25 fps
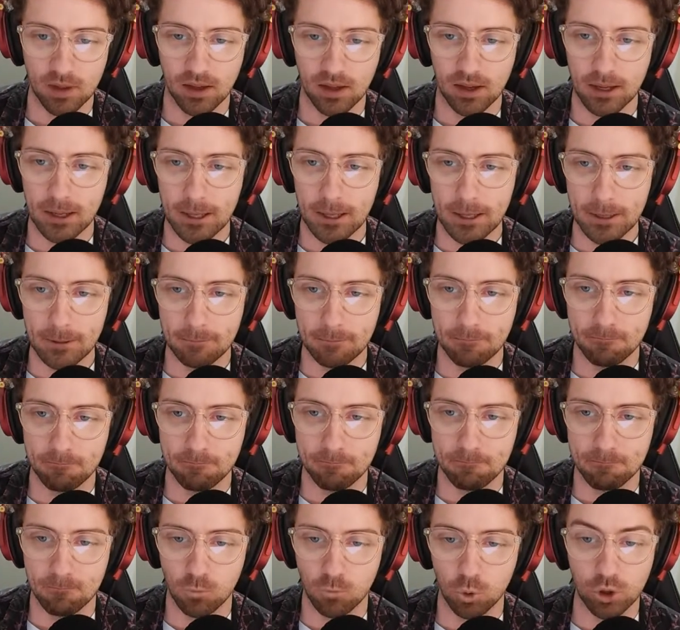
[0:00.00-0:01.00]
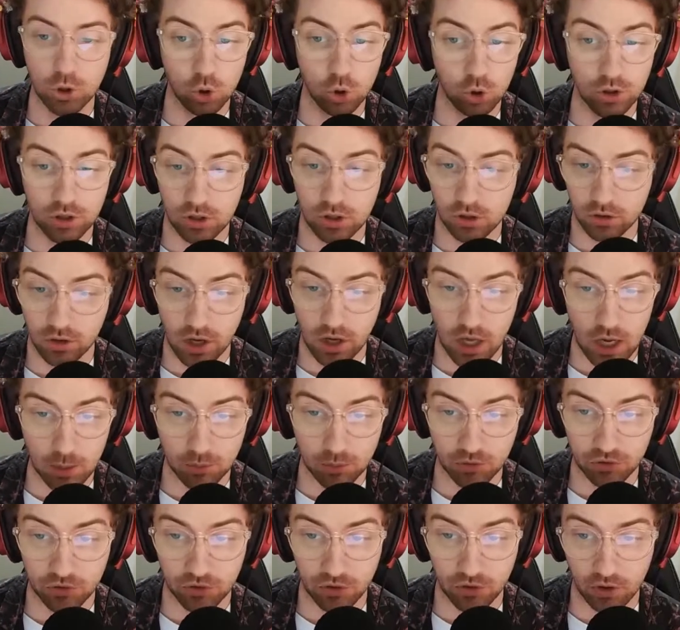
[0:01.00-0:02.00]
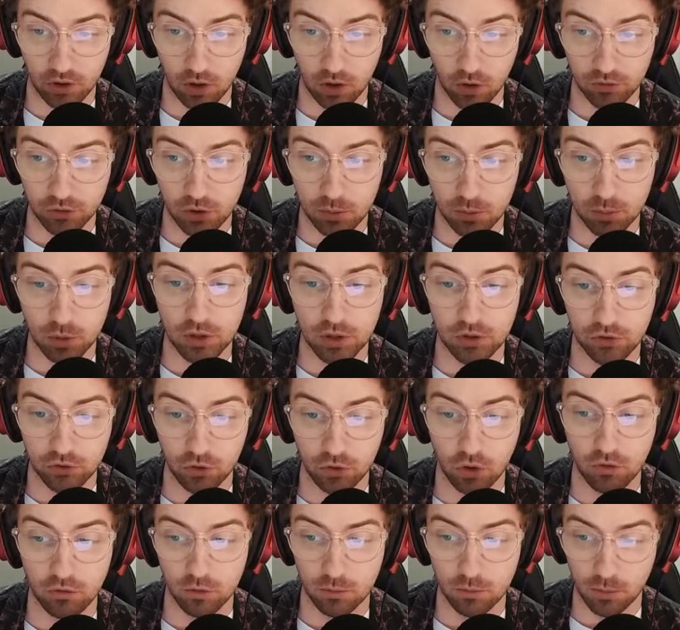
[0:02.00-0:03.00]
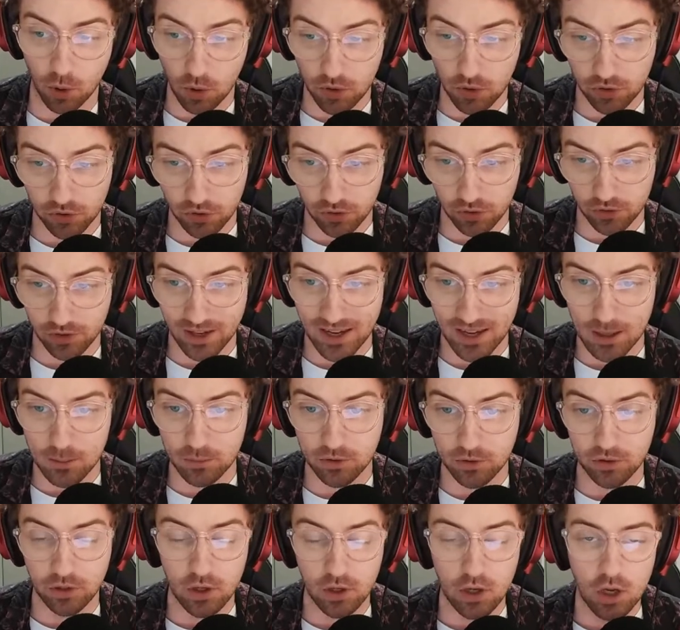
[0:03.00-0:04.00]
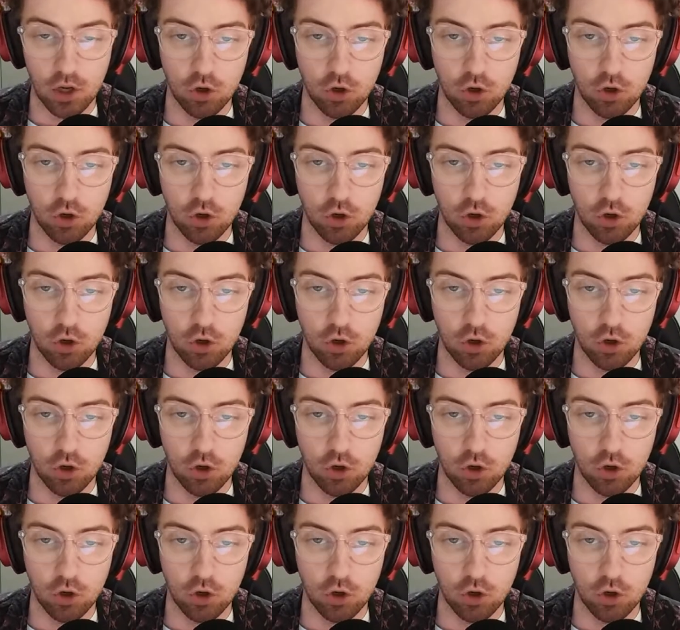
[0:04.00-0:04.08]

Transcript: When you look at the lineups, obviously pretty strong for both teams,